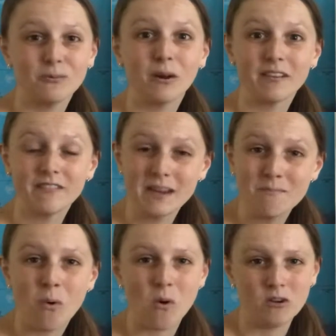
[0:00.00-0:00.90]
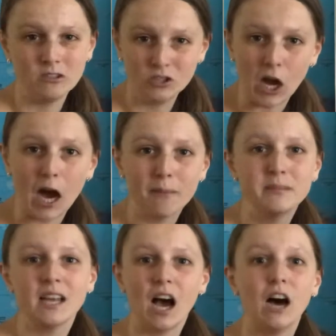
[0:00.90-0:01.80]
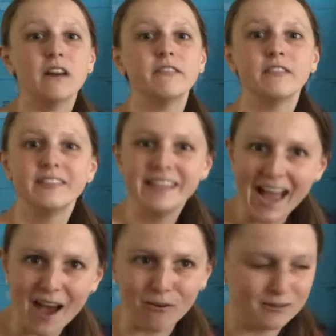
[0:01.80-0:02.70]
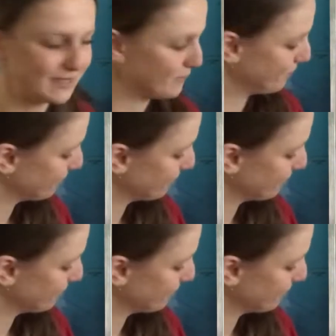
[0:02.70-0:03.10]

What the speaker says: one of the important jobs of nouns.